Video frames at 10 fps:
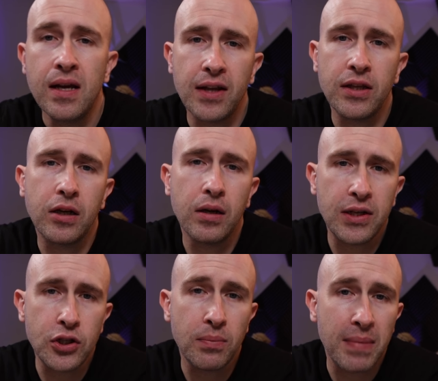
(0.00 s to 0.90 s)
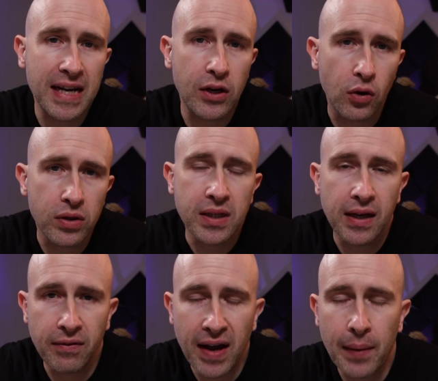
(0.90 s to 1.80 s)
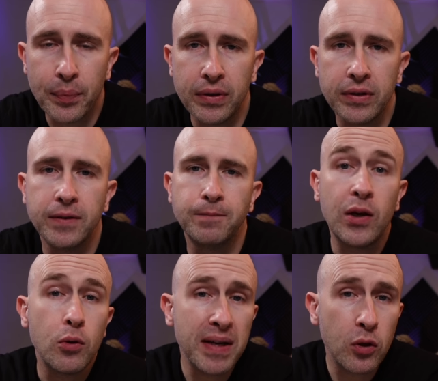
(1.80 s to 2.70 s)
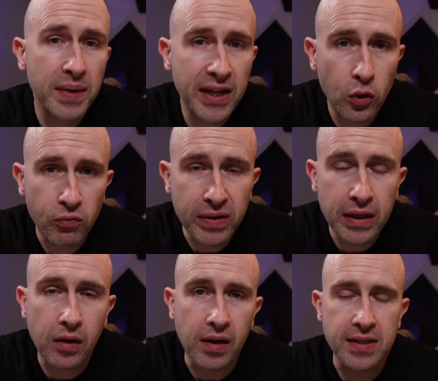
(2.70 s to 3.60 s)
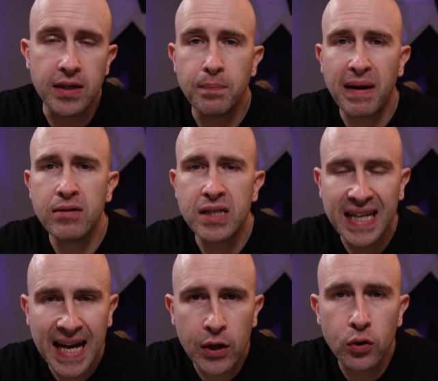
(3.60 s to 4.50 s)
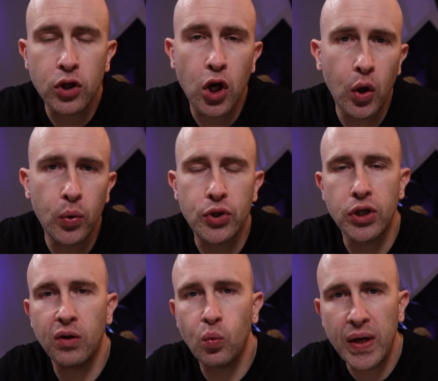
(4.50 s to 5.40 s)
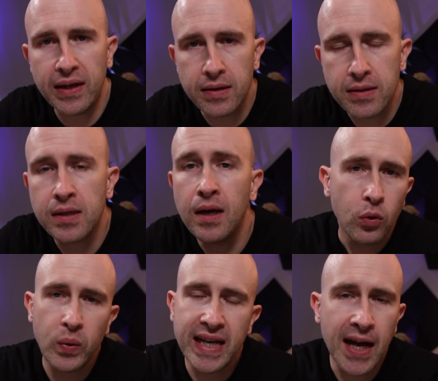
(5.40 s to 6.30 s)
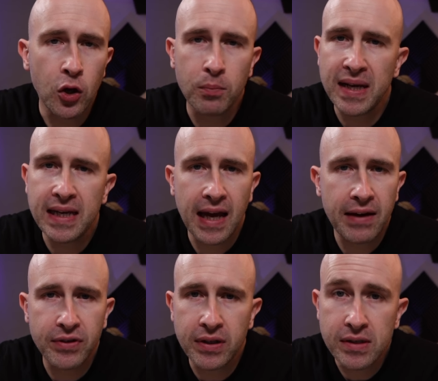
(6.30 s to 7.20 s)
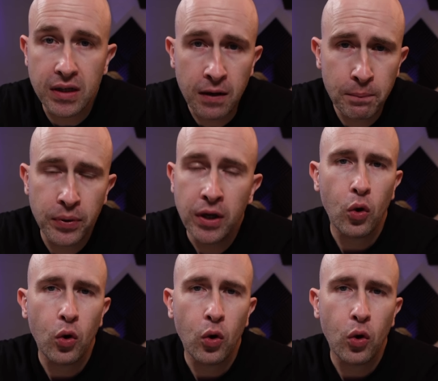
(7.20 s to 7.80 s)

and the collision may not have happened. Now, you may or may not realise that a barrister cannot coach a witness. We cannot make evidence up.